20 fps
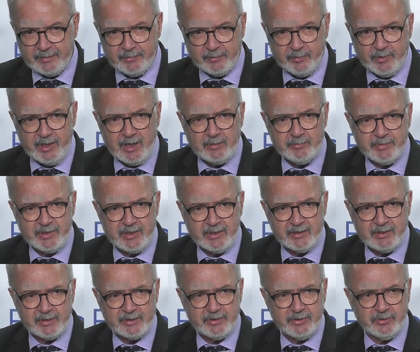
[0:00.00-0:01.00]
We are being
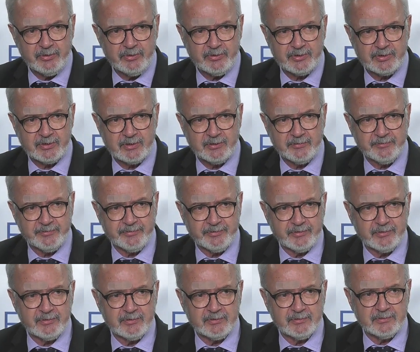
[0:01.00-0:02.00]
accused of
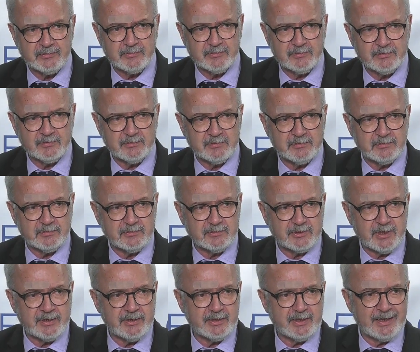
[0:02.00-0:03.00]

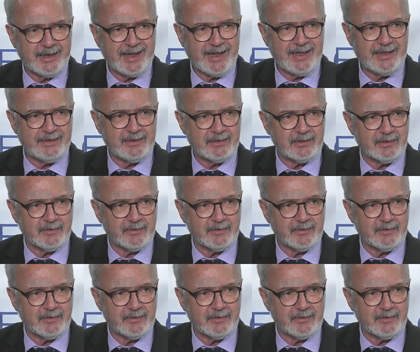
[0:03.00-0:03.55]
running ahead